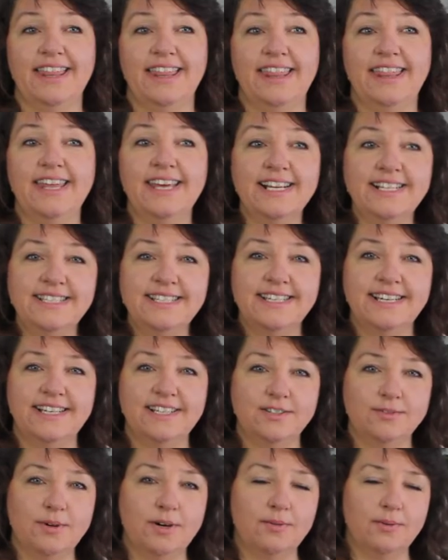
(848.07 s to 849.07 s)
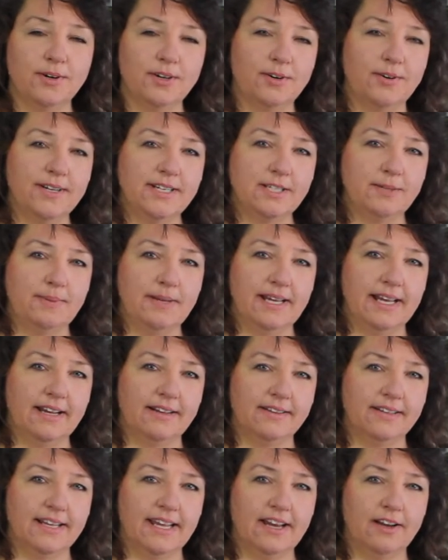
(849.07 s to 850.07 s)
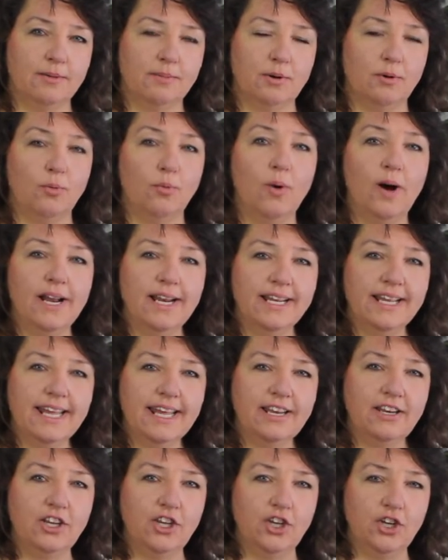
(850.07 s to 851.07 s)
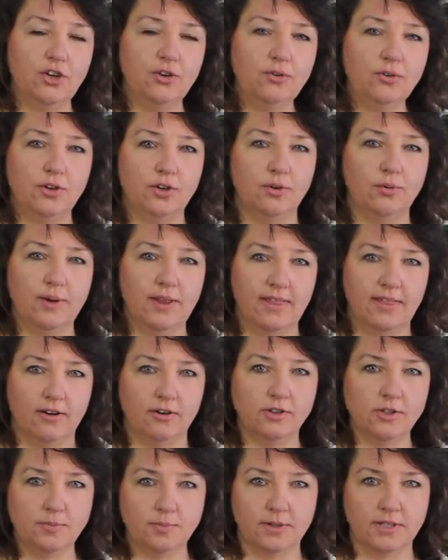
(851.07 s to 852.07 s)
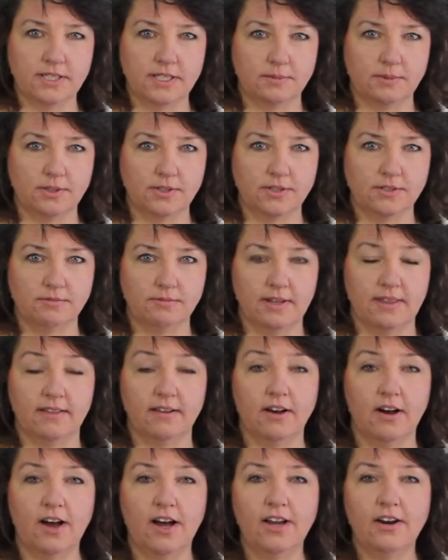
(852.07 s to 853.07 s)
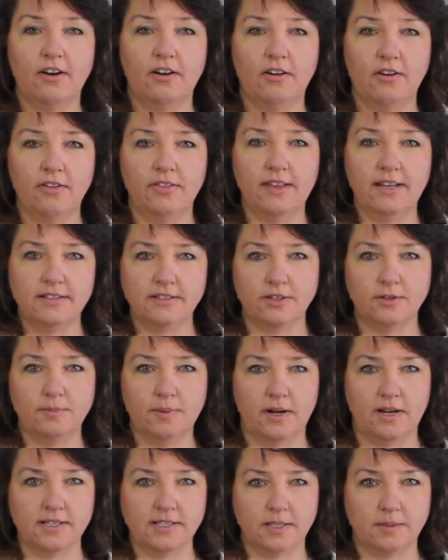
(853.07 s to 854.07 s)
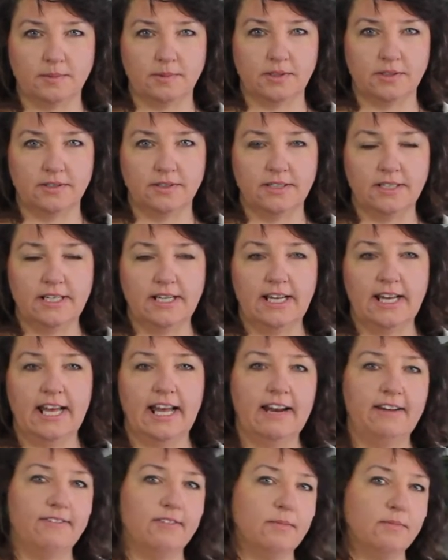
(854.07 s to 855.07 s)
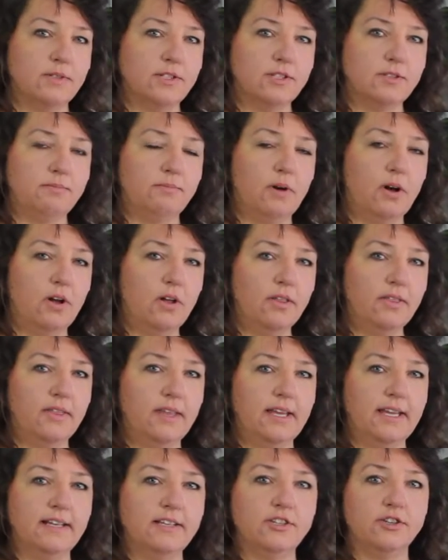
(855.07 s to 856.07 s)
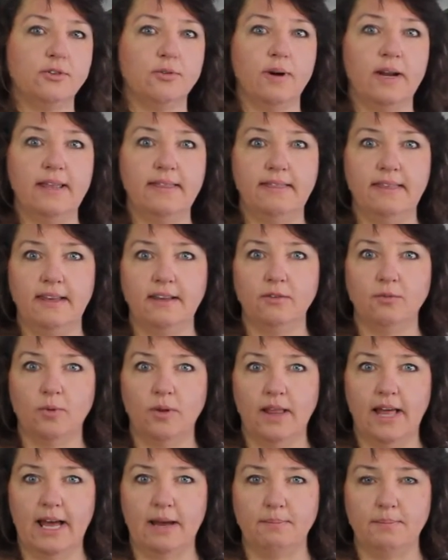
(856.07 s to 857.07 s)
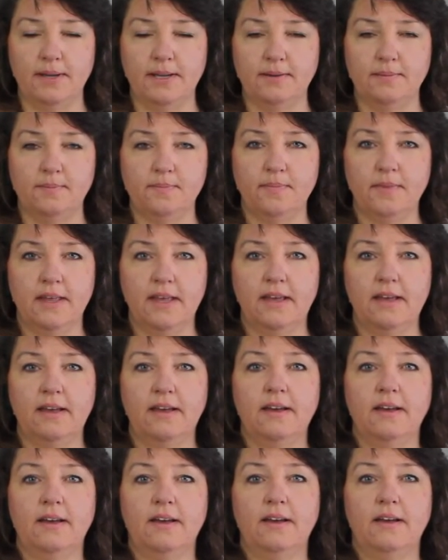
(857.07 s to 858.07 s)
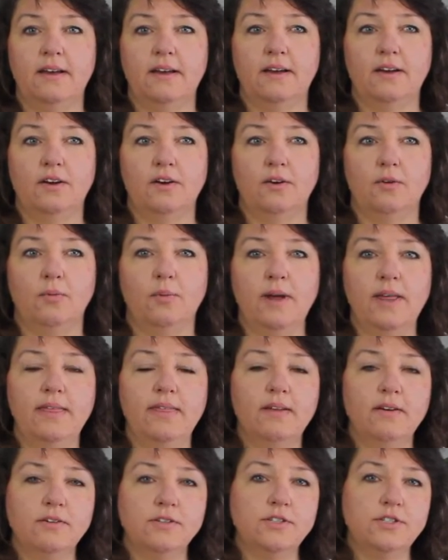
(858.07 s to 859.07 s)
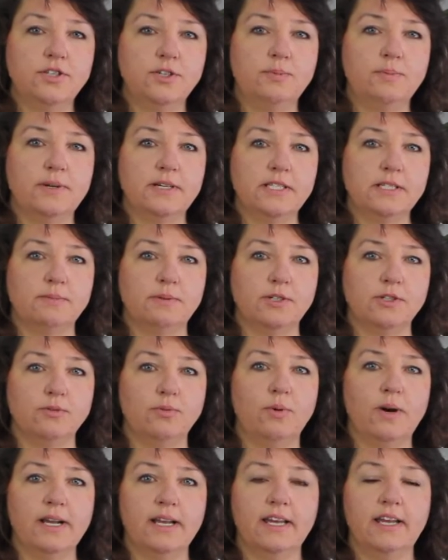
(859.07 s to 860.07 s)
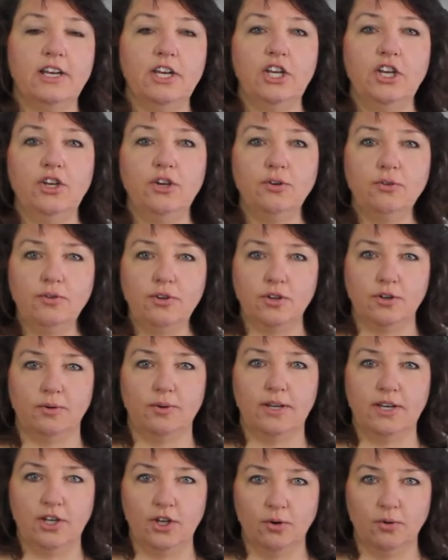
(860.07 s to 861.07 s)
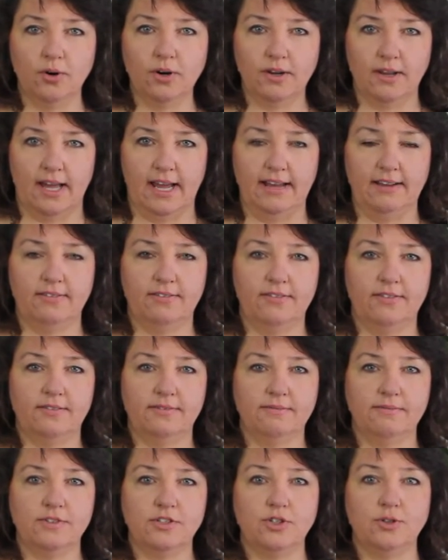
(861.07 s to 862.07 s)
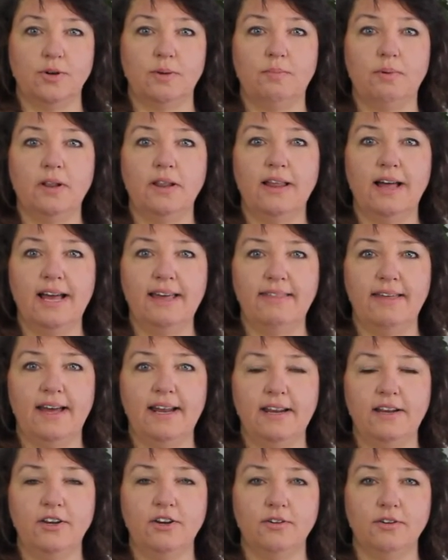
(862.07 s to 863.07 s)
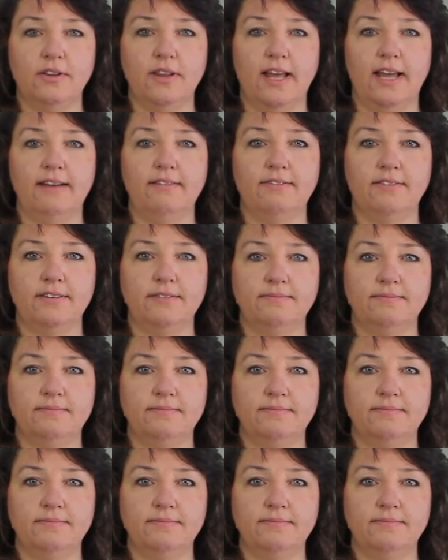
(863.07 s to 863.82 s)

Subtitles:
This is what we're going to be held accountable. What can you do with those principles? With God, all things are possible. And from small things, great things will happen. With those two principles, what can you do in your life to apply that in your life?